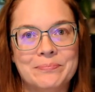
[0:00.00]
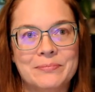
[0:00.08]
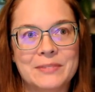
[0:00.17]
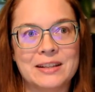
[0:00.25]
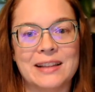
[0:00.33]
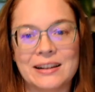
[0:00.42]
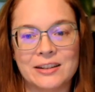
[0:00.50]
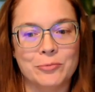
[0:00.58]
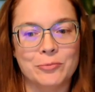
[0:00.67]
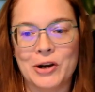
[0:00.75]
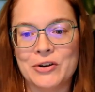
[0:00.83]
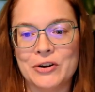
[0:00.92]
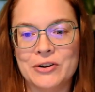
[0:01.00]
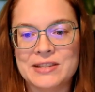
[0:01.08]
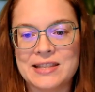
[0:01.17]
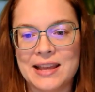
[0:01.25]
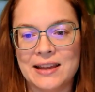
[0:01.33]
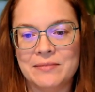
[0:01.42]
collective partners
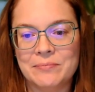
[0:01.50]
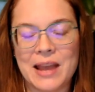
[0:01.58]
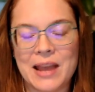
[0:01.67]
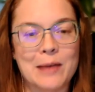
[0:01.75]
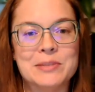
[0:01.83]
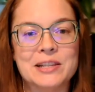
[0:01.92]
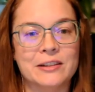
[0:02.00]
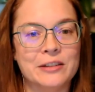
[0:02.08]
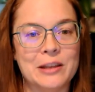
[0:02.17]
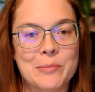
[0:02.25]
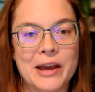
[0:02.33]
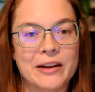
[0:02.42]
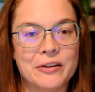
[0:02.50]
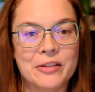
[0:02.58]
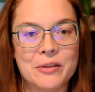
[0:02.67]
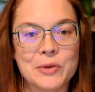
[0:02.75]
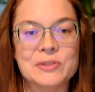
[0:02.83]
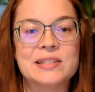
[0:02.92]
that absolutely matter the
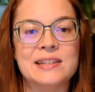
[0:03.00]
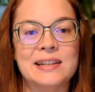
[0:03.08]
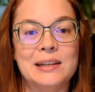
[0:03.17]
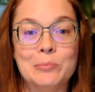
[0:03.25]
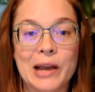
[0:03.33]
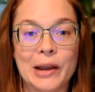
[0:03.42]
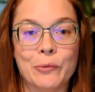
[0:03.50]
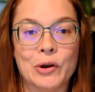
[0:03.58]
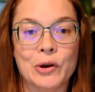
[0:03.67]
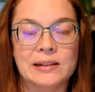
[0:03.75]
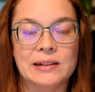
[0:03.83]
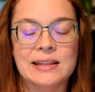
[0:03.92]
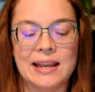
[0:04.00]
most in my world,